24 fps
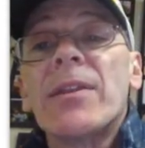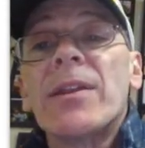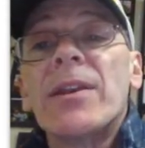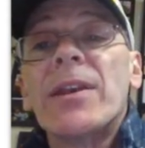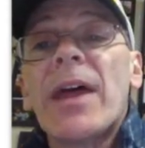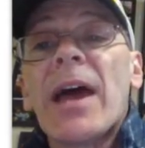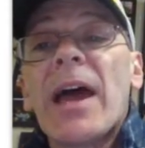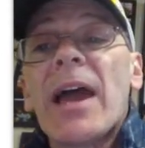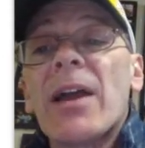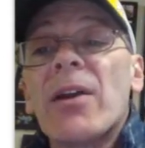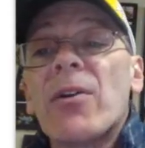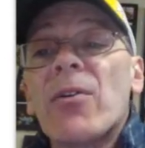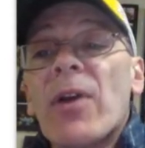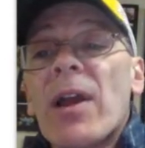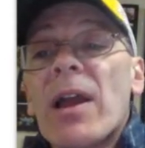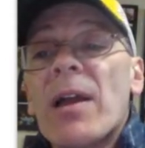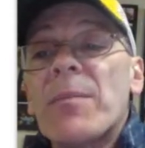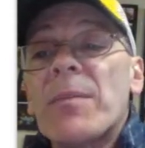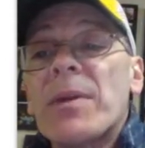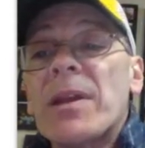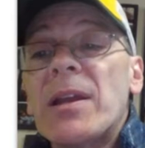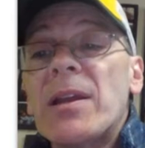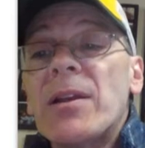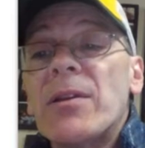the
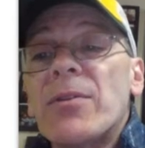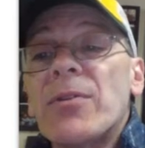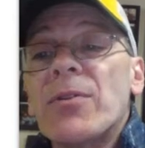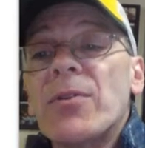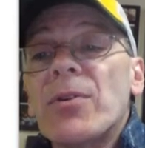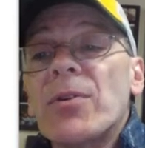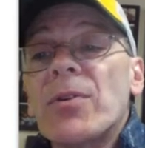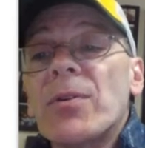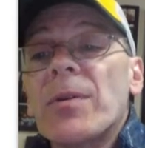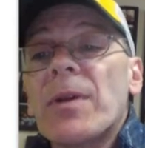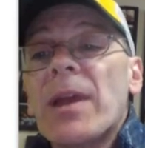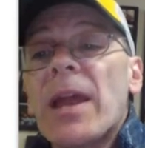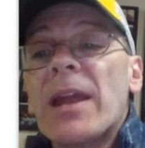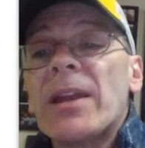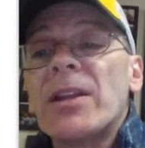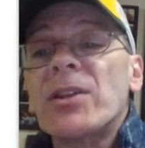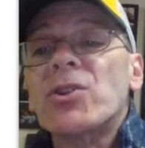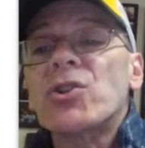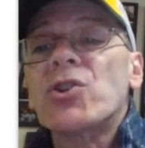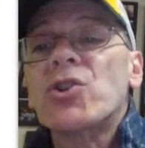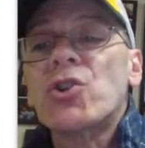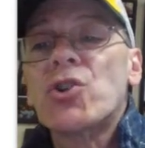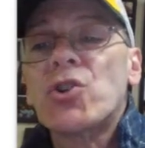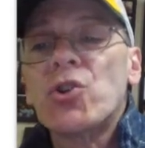diagram either, and
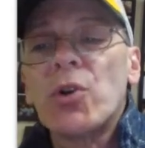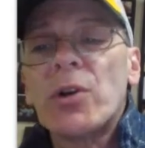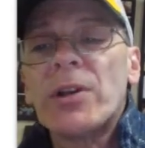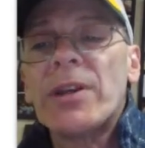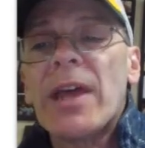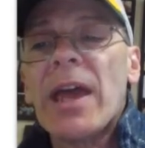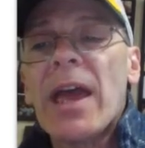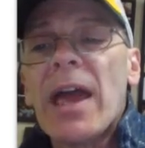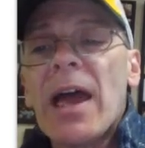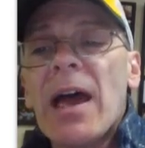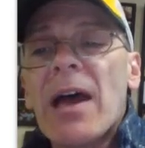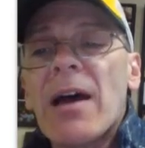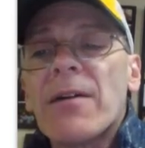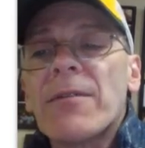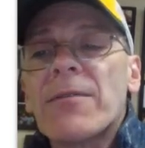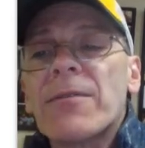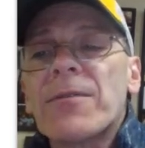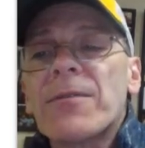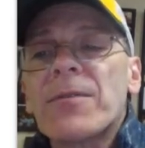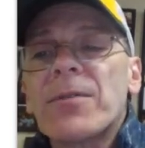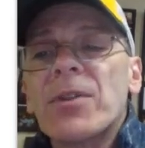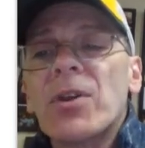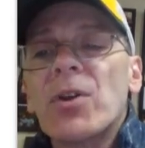it should have.